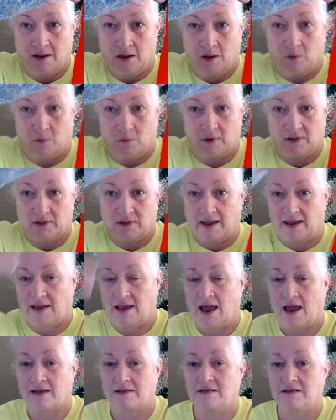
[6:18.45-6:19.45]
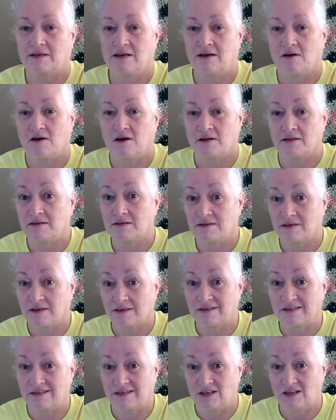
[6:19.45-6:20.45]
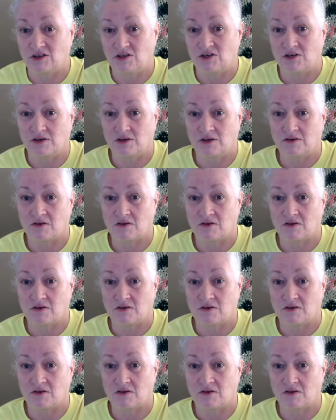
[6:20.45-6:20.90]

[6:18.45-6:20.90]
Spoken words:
with like casting on 6 stitches